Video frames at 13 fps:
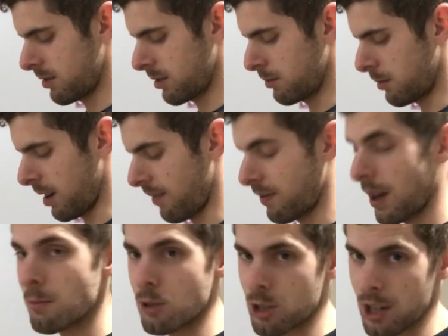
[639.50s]
by a
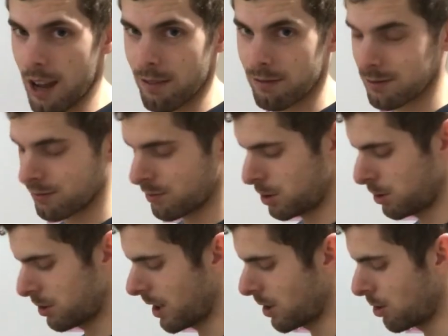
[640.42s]
famous chef who
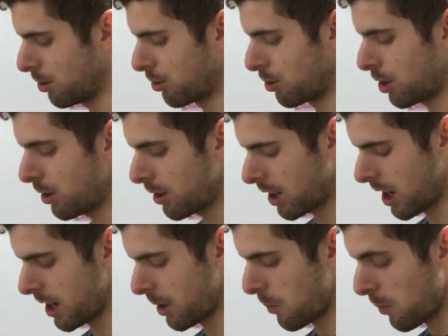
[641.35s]
said that you should only
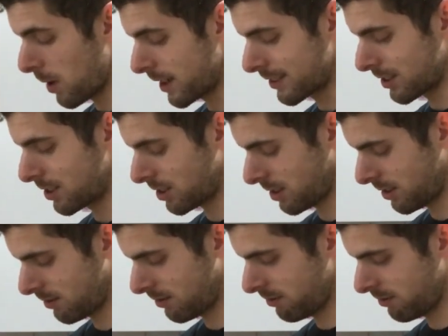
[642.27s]
cut it once,